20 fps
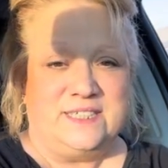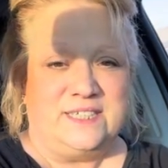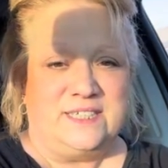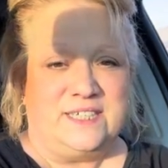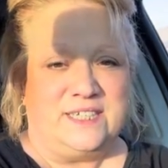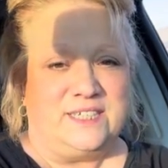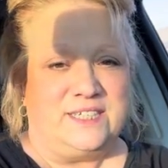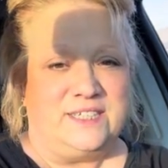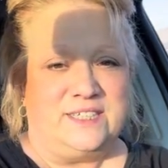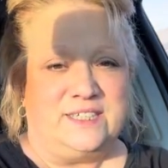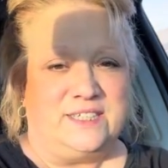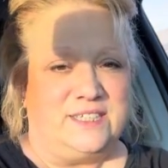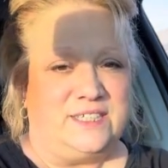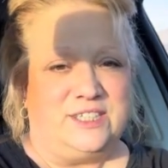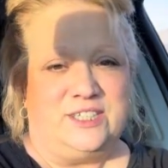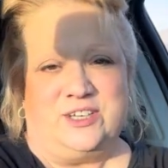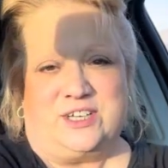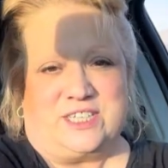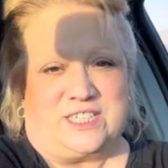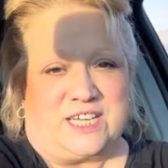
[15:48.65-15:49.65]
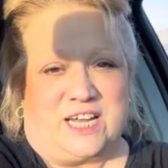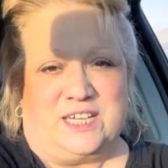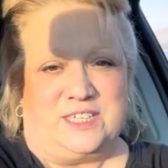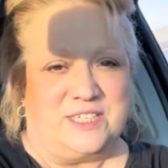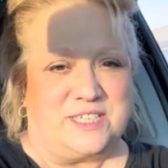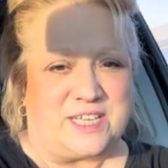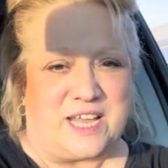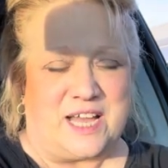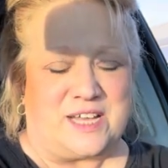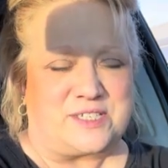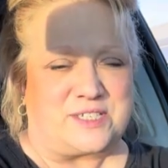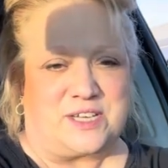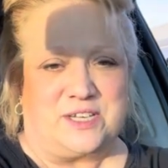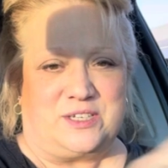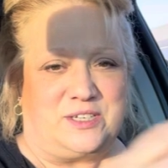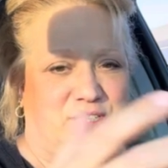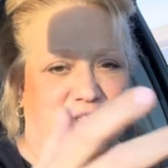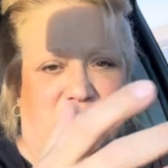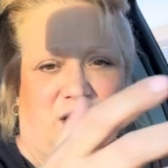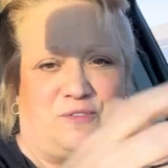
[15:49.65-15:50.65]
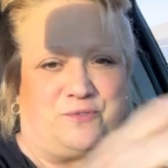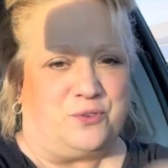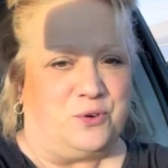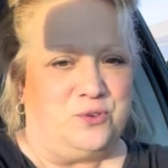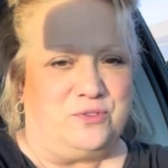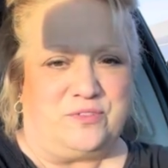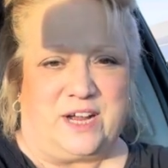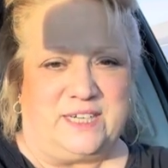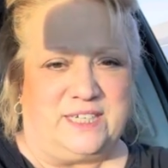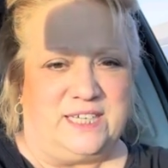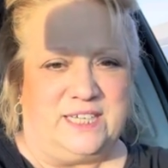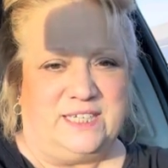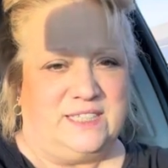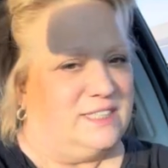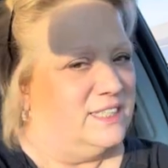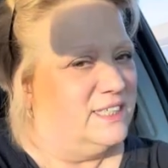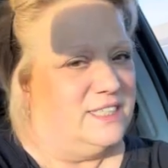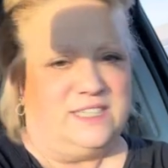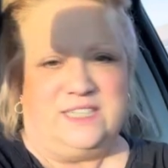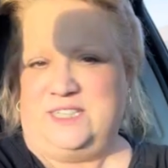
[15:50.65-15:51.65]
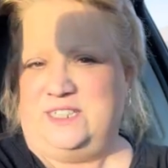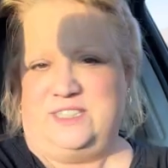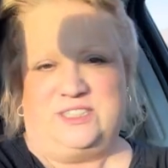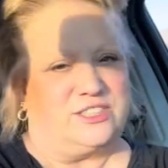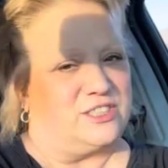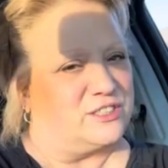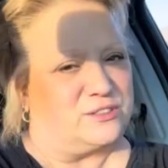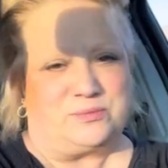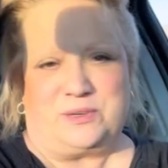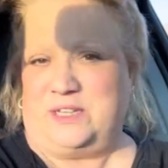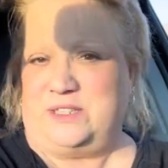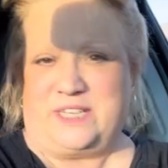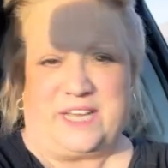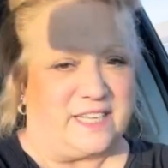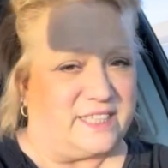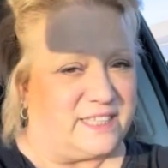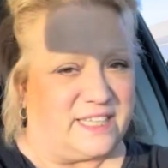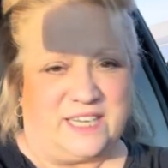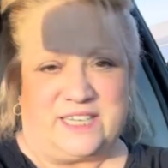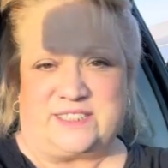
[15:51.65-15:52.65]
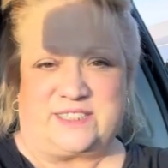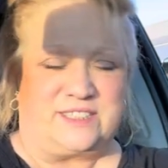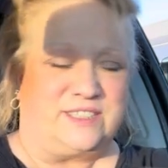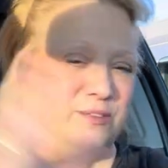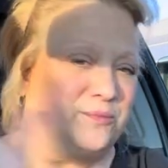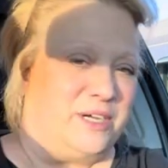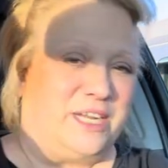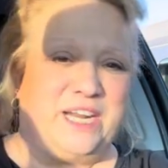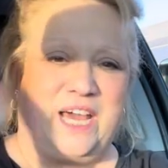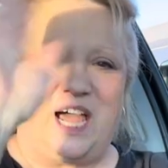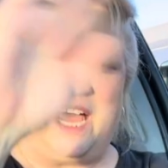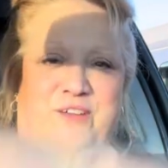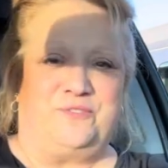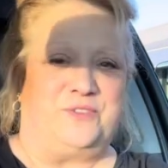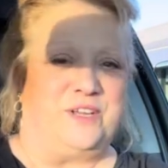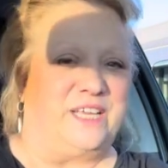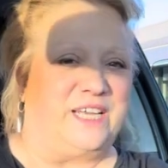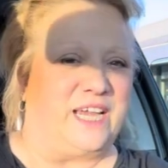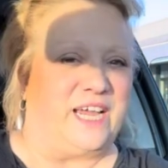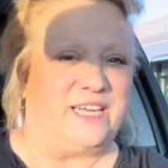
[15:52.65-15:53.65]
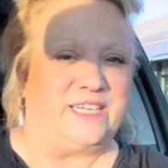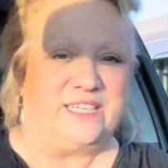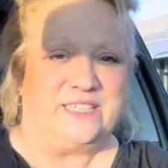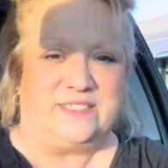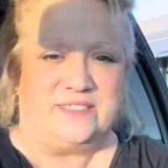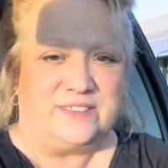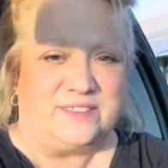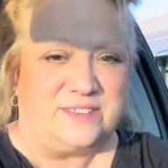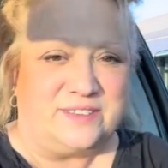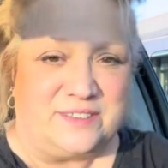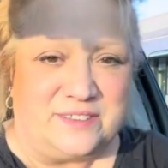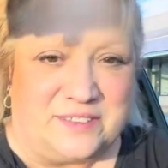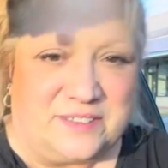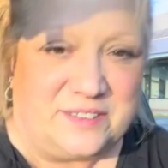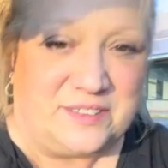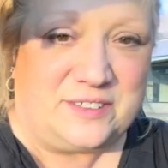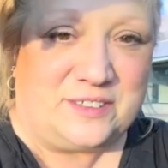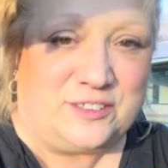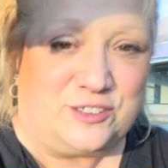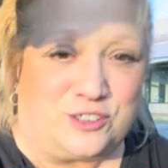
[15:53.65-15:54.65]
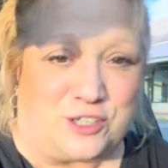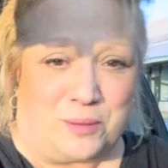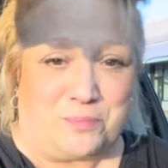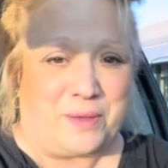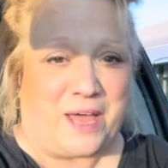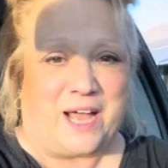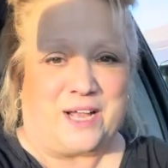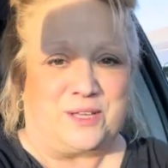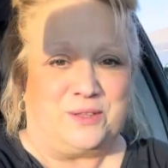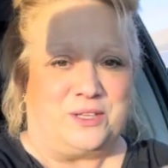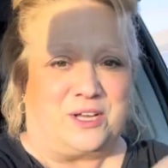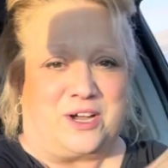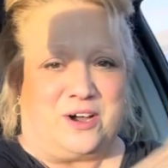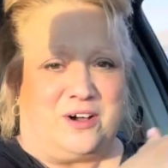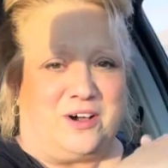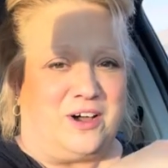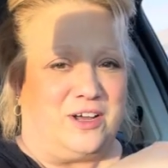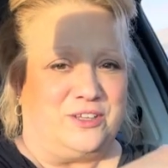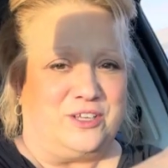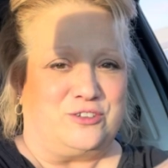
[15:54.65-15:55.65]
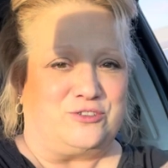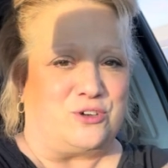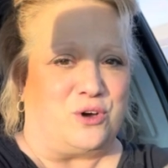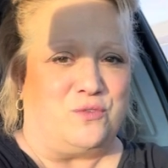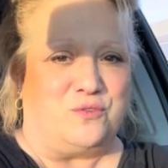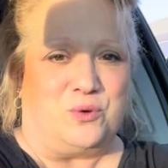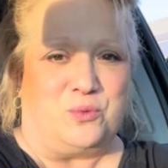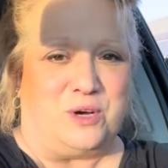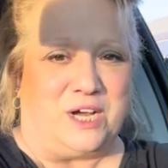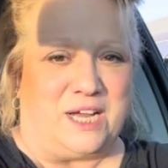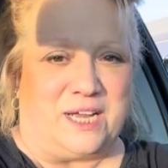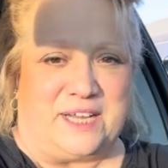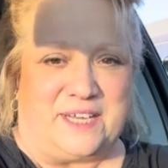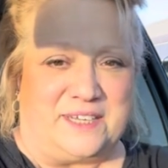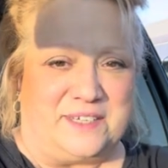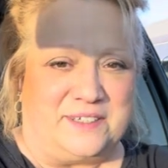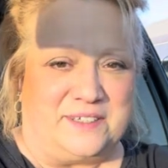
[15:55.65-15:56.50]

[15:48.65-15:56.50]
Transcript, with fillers: And he, you could tell he's asking, is our food ready? And he just went like this. He went, ah, forget it. Jumped back in the car. They drove away.